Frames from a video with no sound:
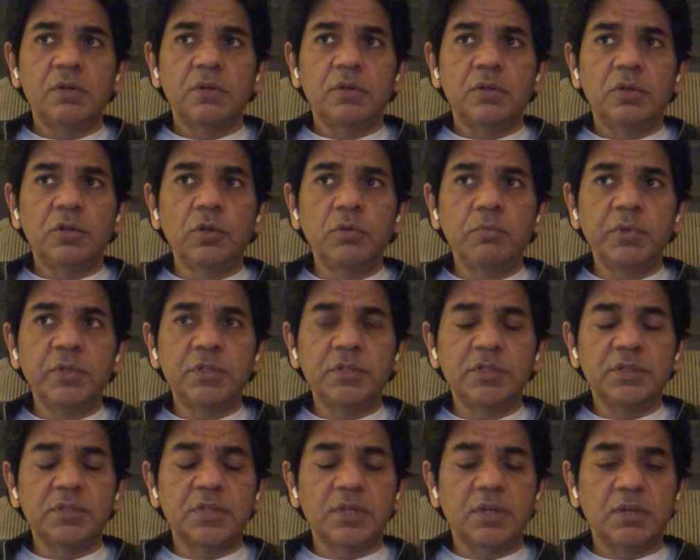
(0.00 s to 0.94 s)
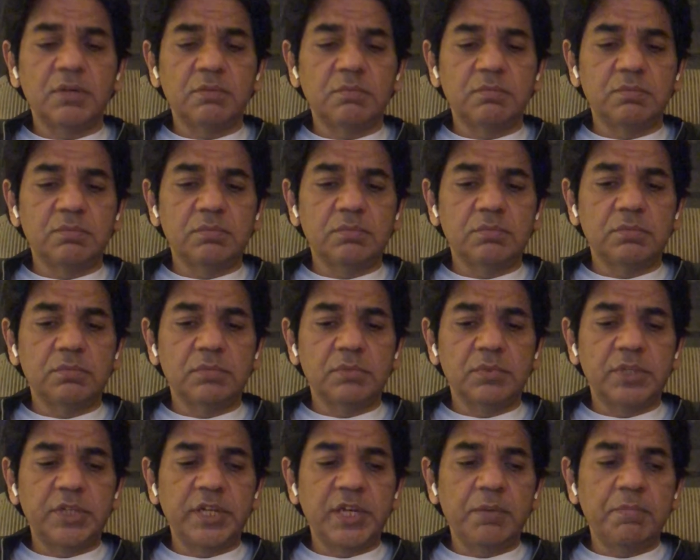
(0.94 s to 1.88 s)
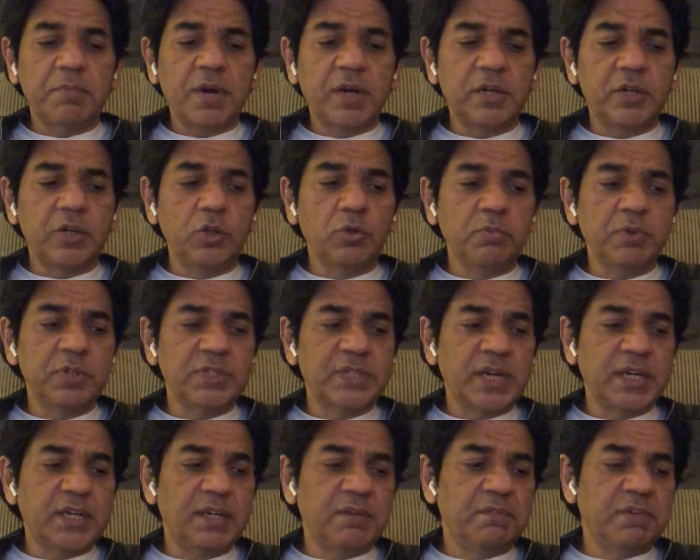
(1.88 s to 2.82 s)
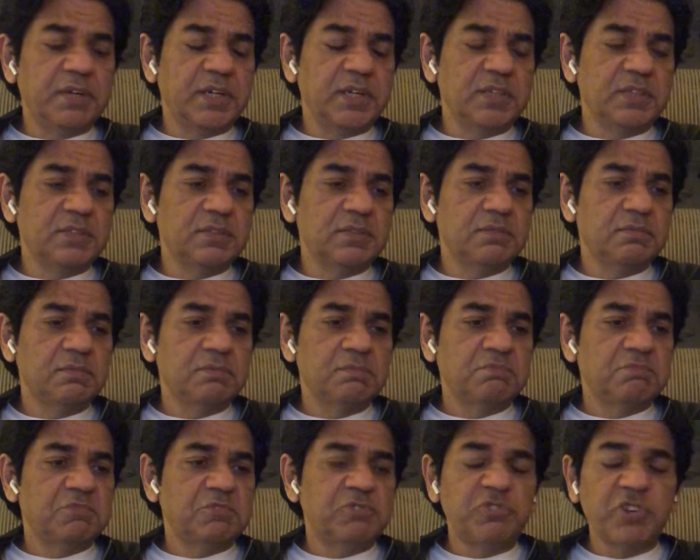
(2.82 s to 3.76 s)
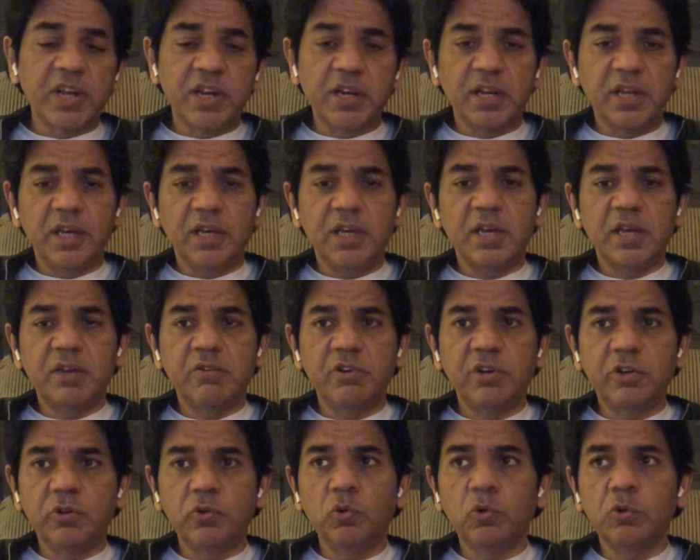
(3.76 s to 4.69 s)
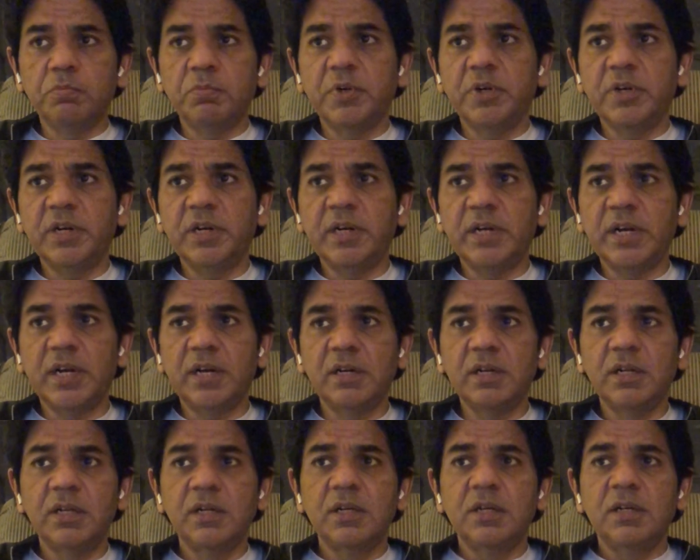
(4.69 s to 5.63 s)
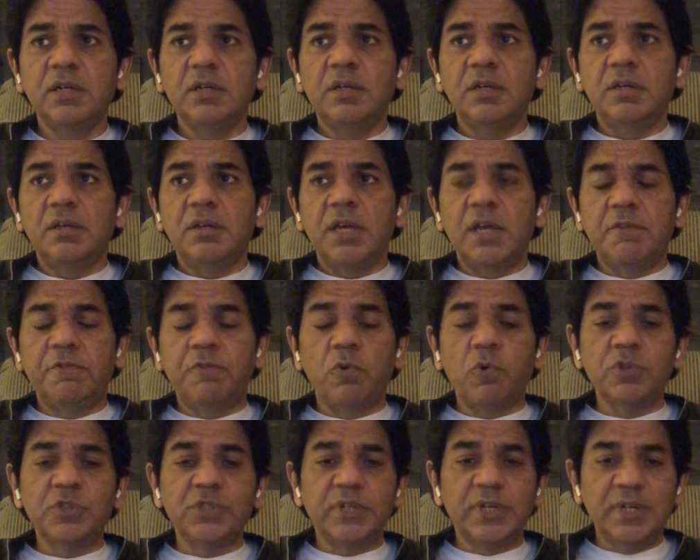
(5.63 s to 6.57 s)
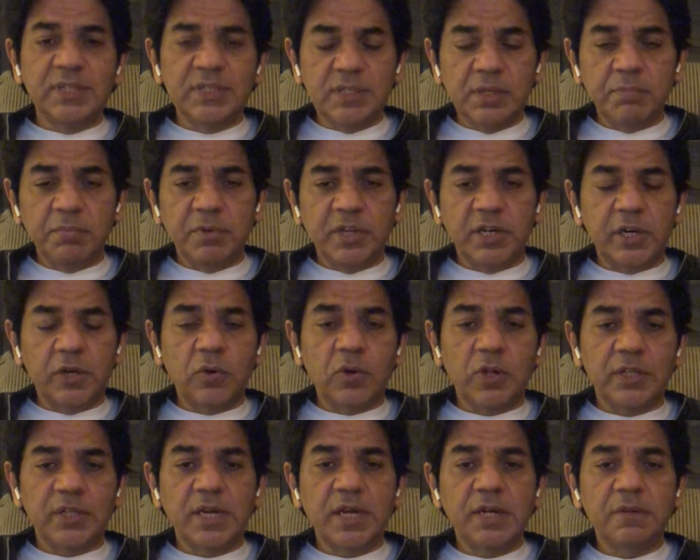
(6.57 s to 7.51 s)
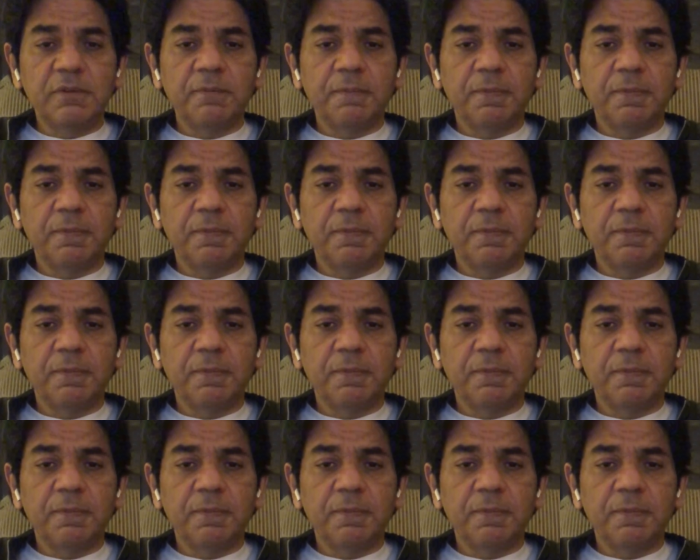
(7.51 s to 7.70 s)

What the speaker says: numerous, they take part in numerous activities, training and recruitment and enforcing discipline and all that.